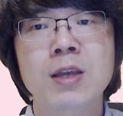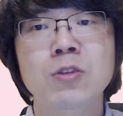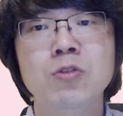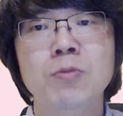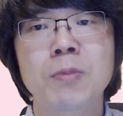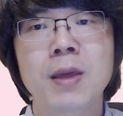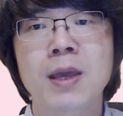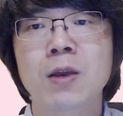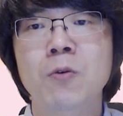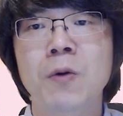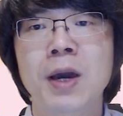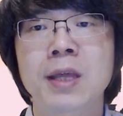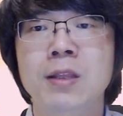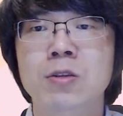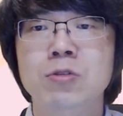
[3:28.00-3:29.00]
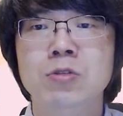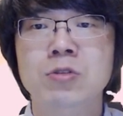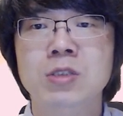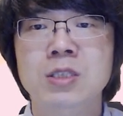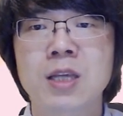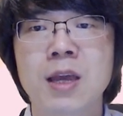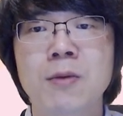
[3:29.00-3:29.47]
to make white to
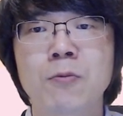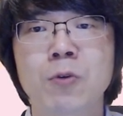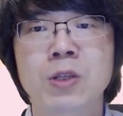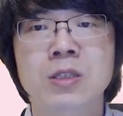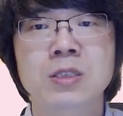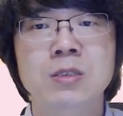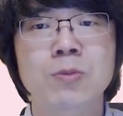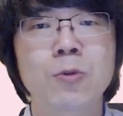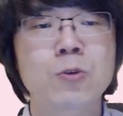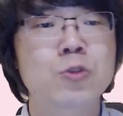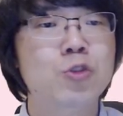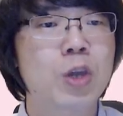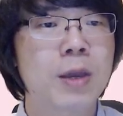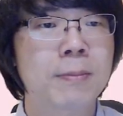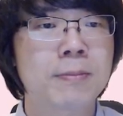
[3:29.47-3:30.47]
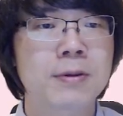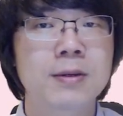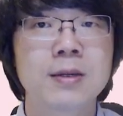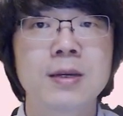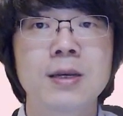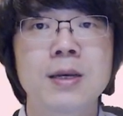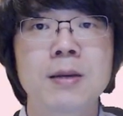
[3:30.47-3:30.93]
save with a small shape.
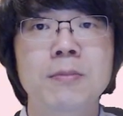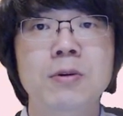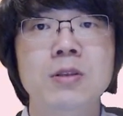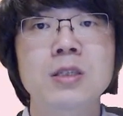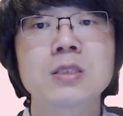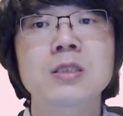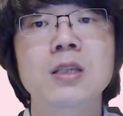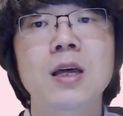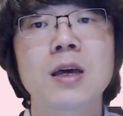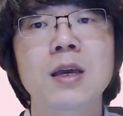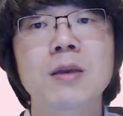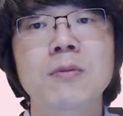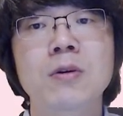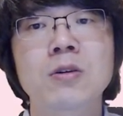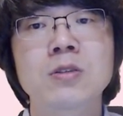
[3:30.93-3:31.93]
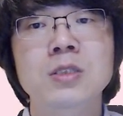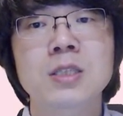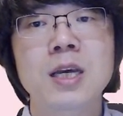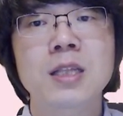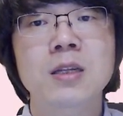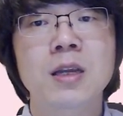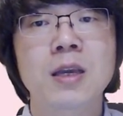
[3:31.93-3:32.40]
But this time,
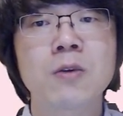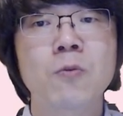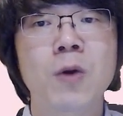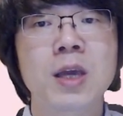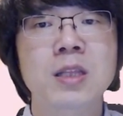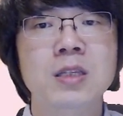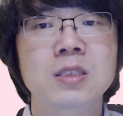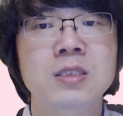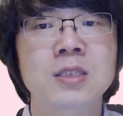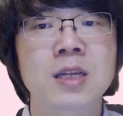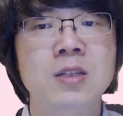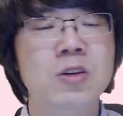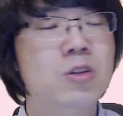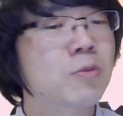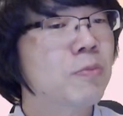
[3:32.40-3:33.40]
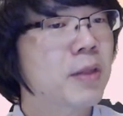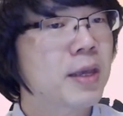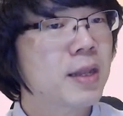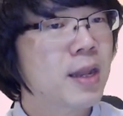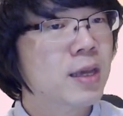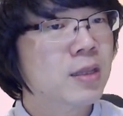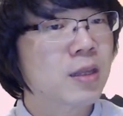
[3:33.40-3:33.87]
sadly, white is not gonna
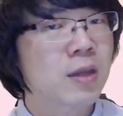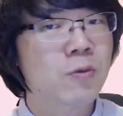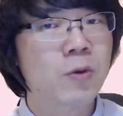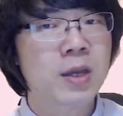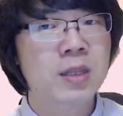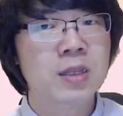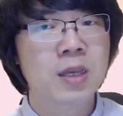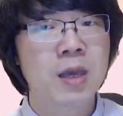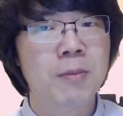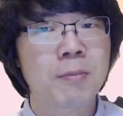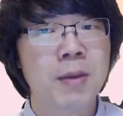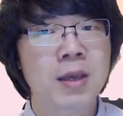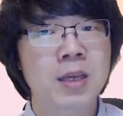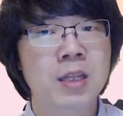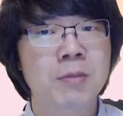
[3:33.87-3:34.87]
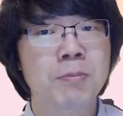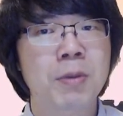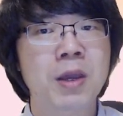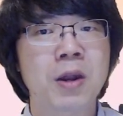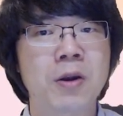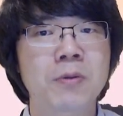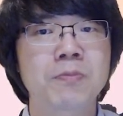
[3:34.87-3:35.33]
play like that. White can make it
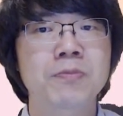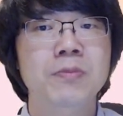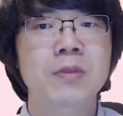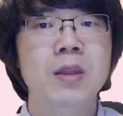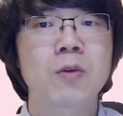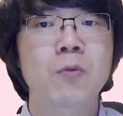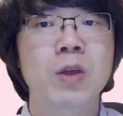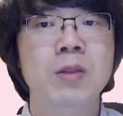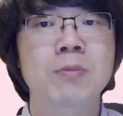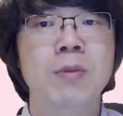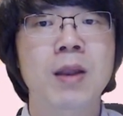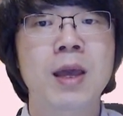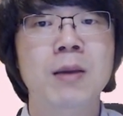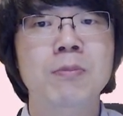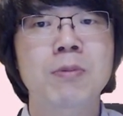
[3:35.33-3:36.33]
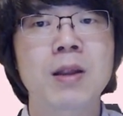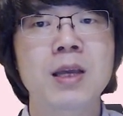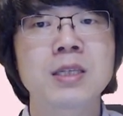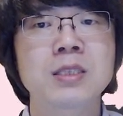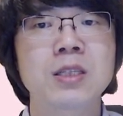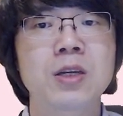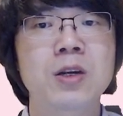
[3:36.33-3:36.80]
bigger. When black
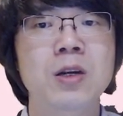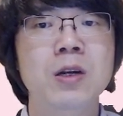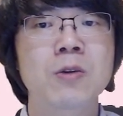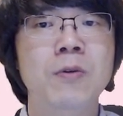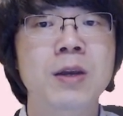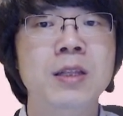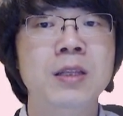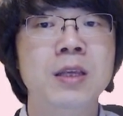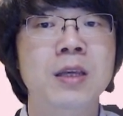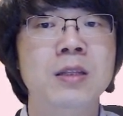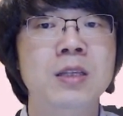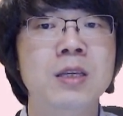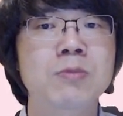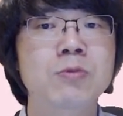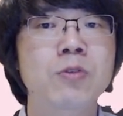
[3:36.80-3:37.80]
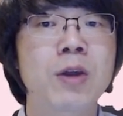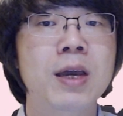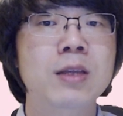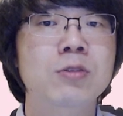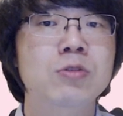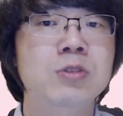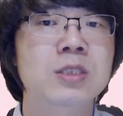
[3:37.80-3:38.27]
plays here, white can keep
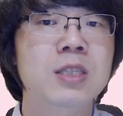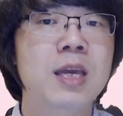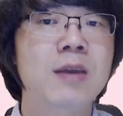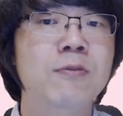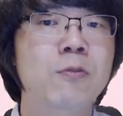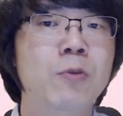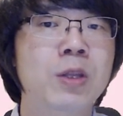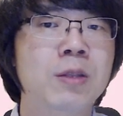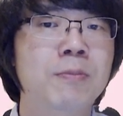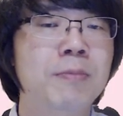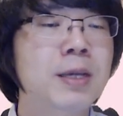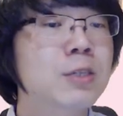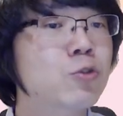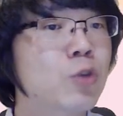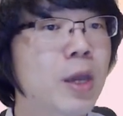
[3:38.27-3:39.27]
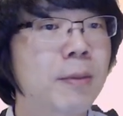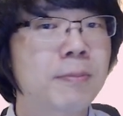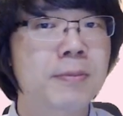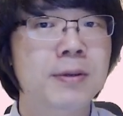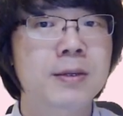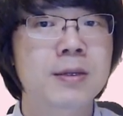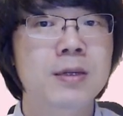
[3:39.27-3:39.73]
trying to save with a big
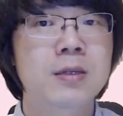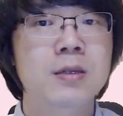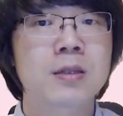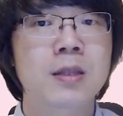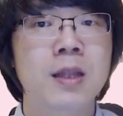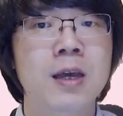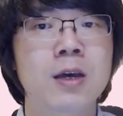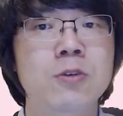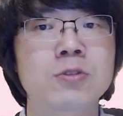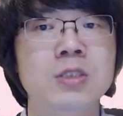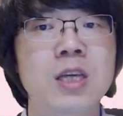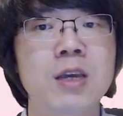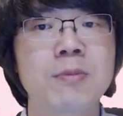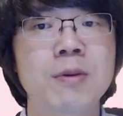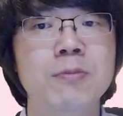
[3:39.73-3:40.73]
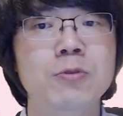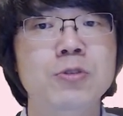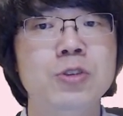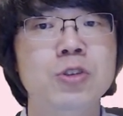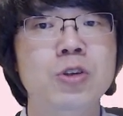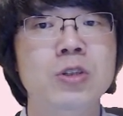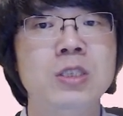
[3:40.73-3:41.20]
shape. Now saving
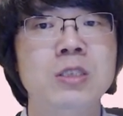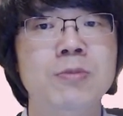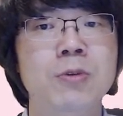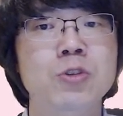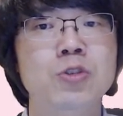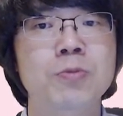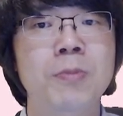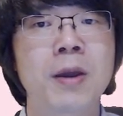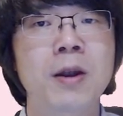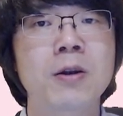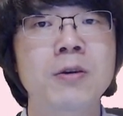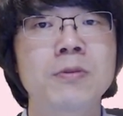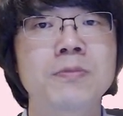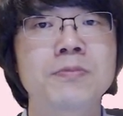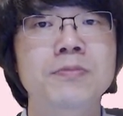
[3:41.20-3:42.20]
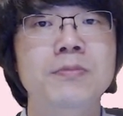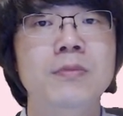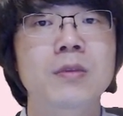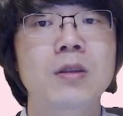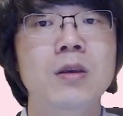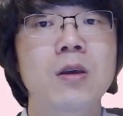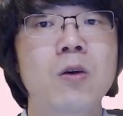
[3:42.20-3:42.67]
position is much better.
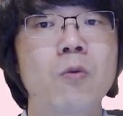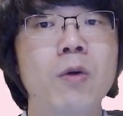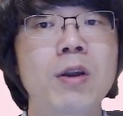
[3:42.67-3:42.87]
What